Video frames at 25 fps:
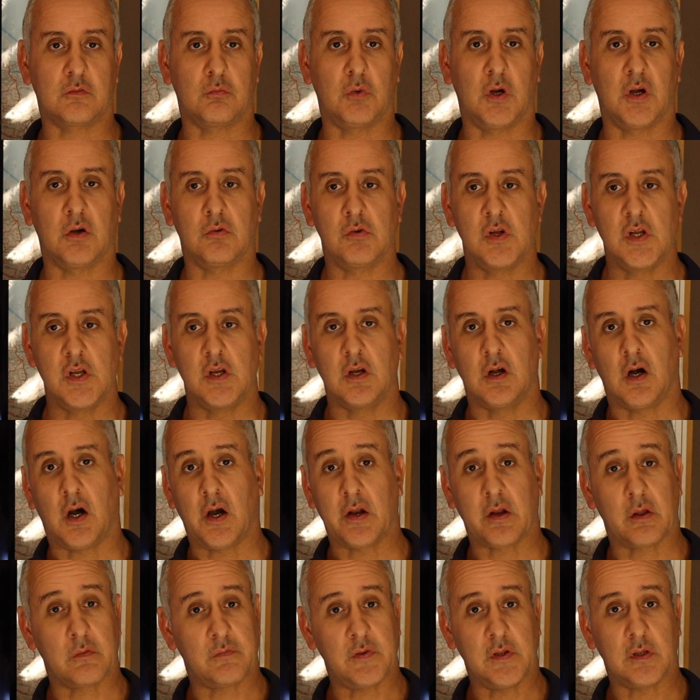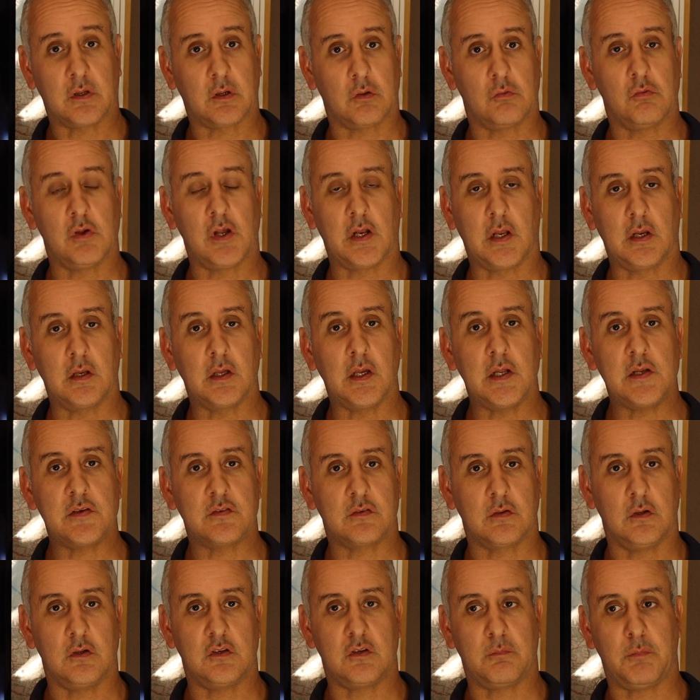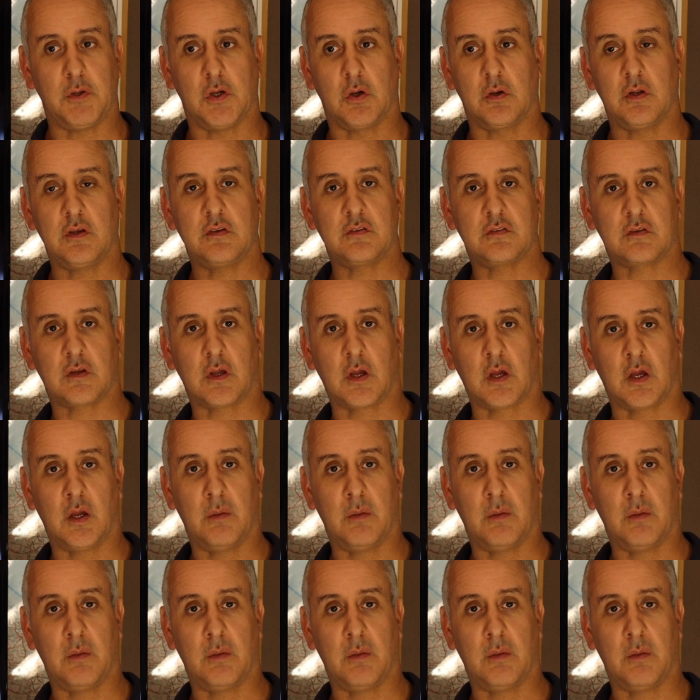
Well, I don't think it really needs to be honest.